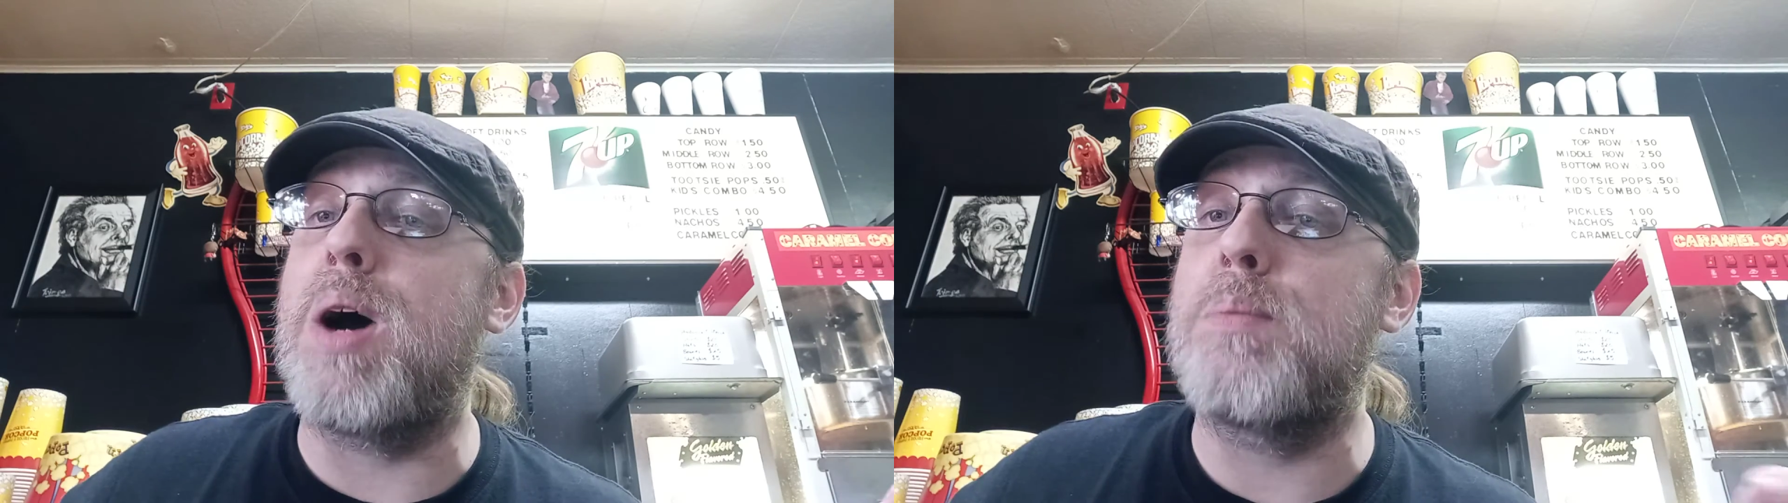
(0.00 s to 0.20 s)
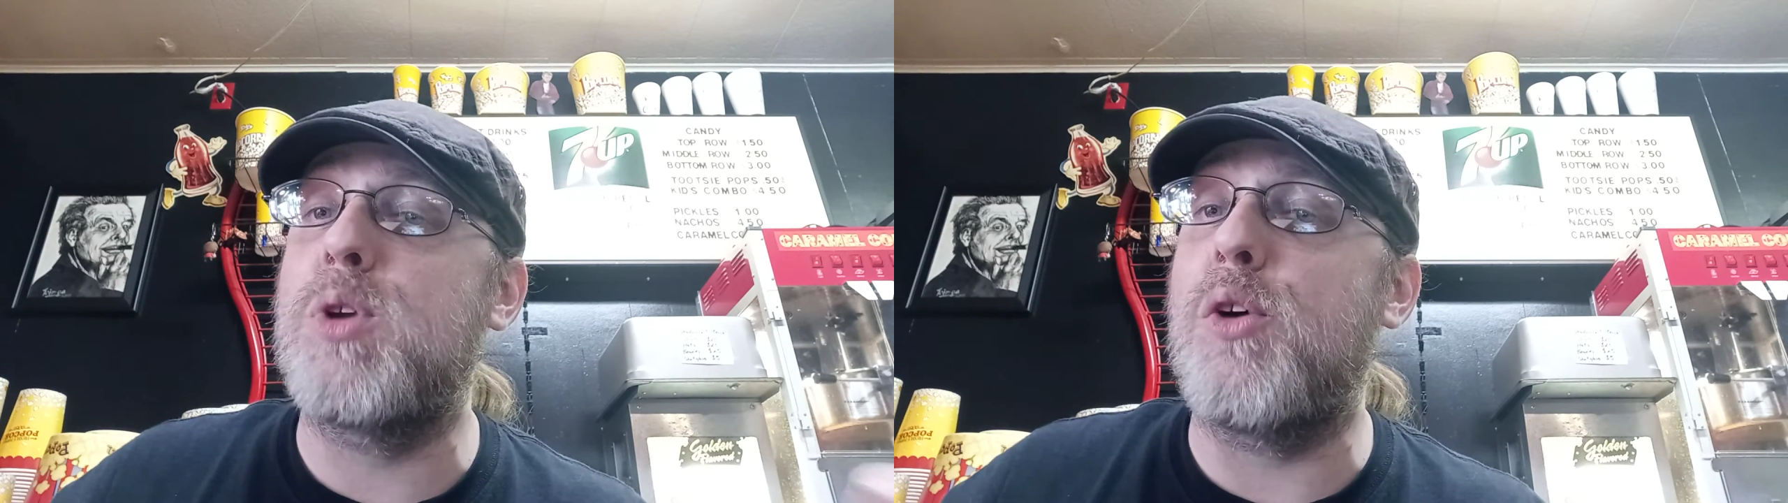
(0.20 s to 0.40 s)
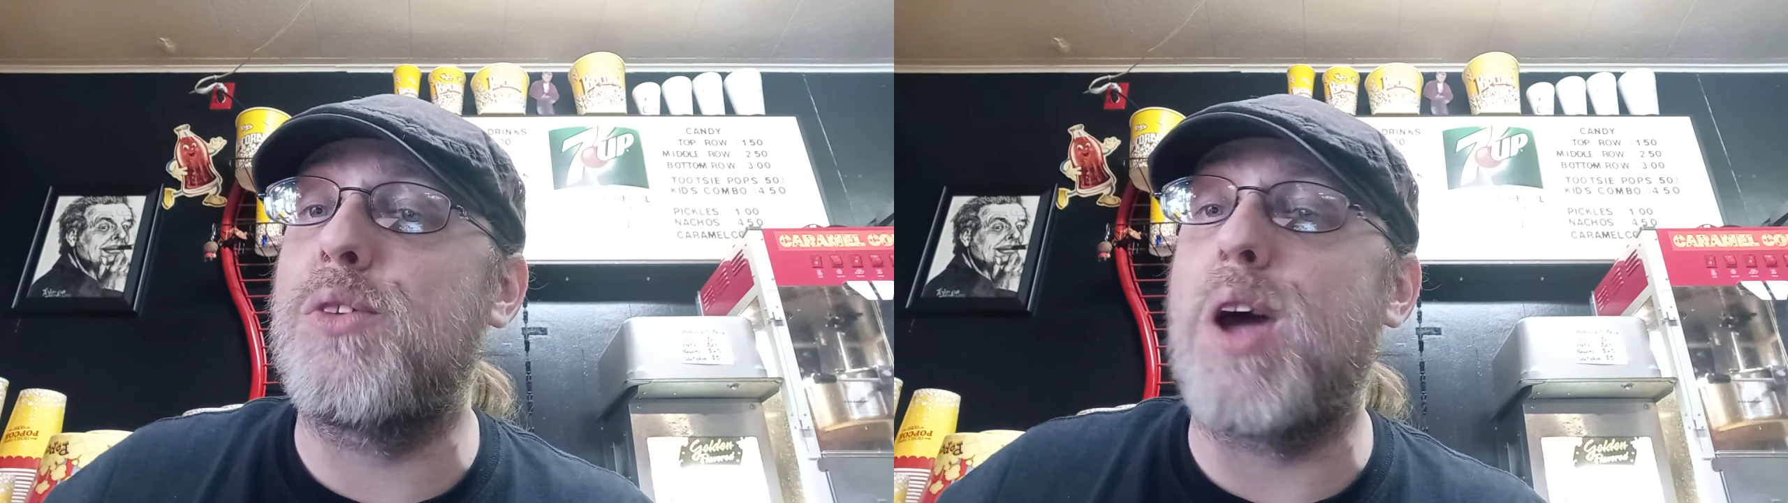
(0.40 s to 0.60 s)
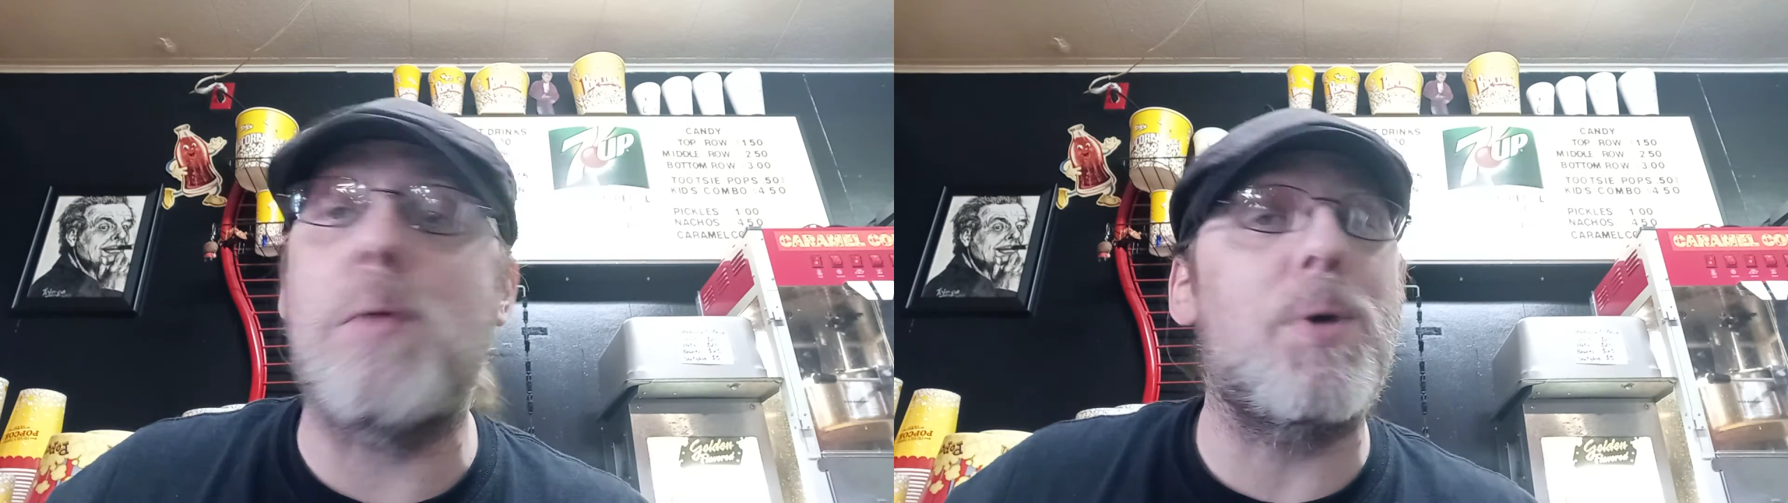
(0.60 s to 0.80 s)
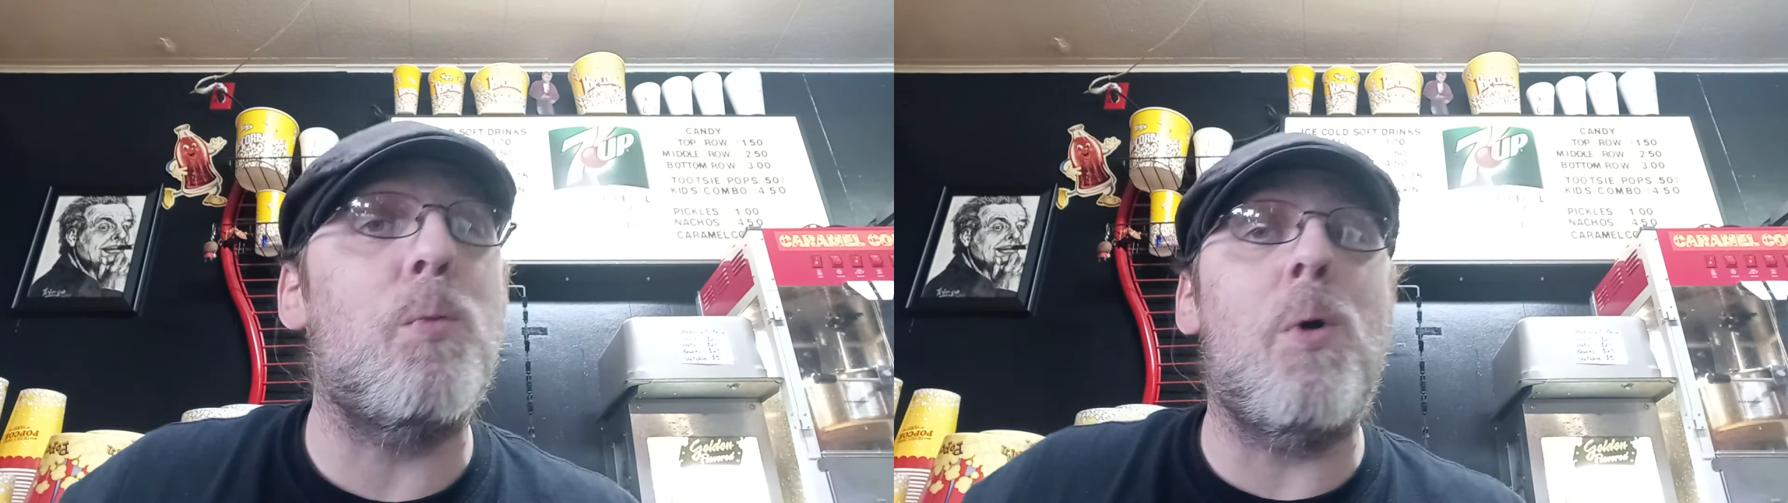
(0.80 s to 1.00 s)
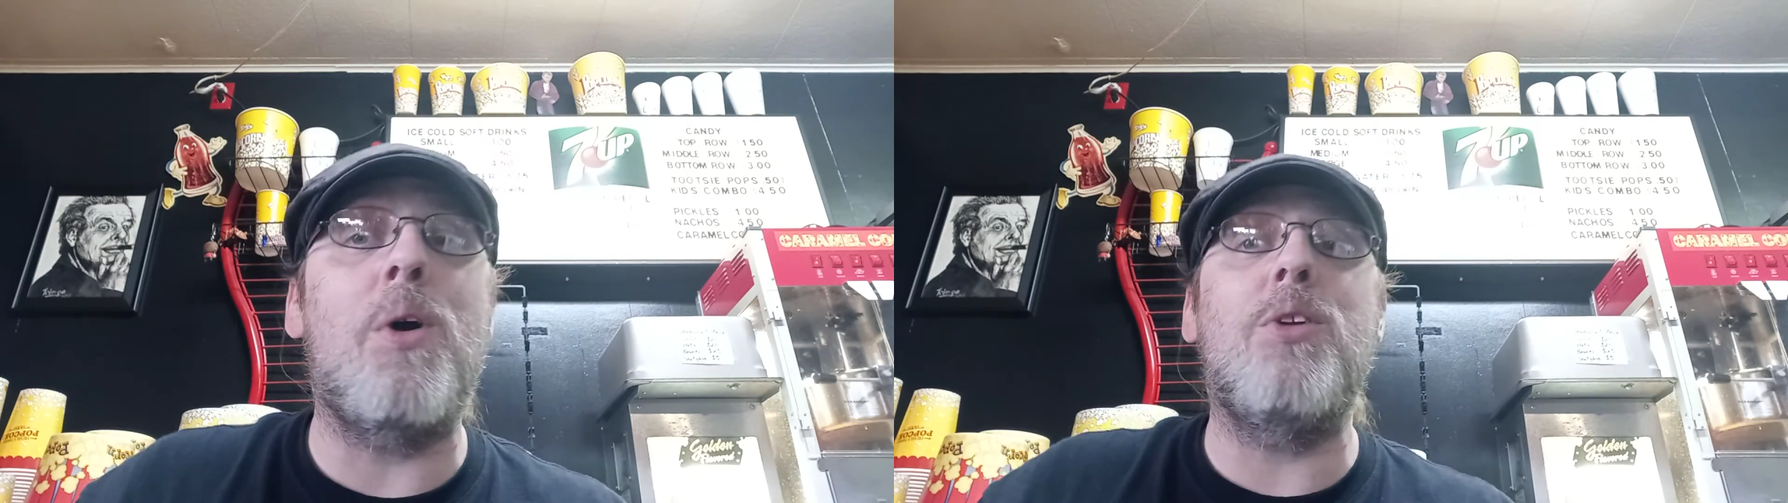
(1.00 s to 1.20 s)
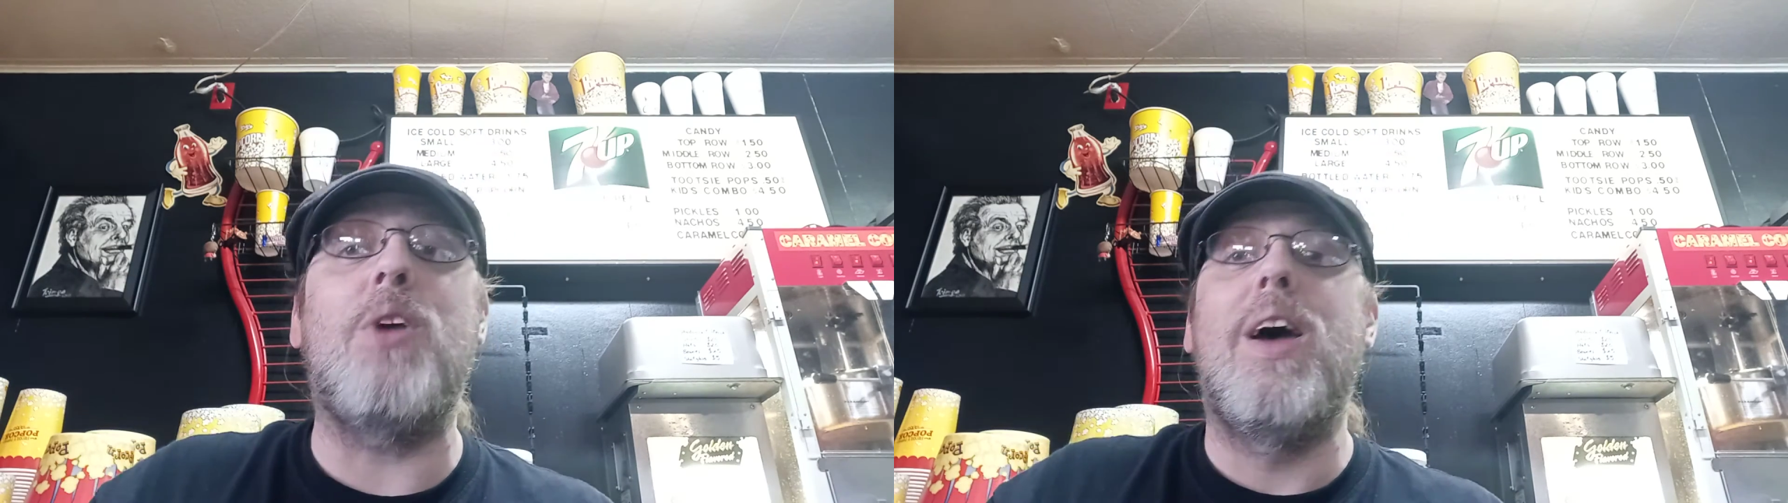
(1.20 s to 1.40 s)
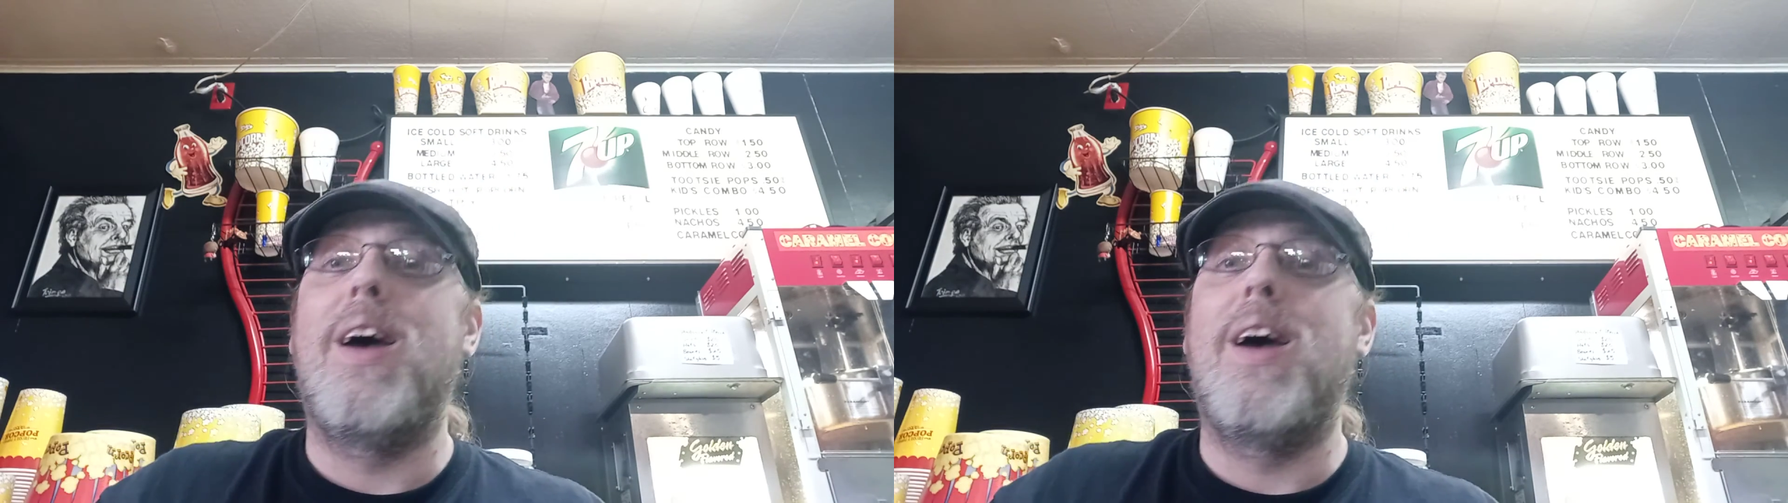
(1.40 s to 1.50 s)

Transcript: Bob Jones Comic Wars,